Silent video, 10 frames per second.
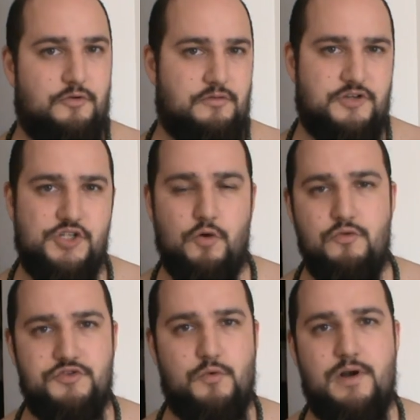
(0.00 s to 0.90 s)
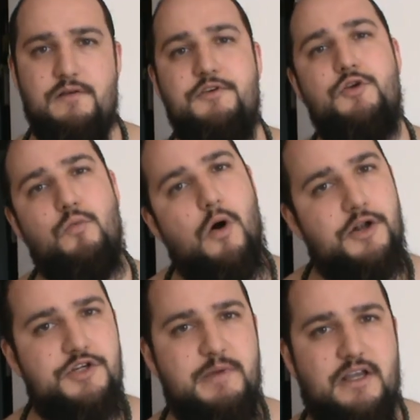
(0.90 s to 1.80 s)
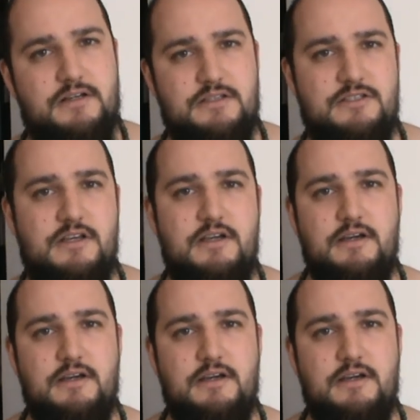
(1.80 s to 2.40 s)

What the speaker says: shows or whatever you watch, because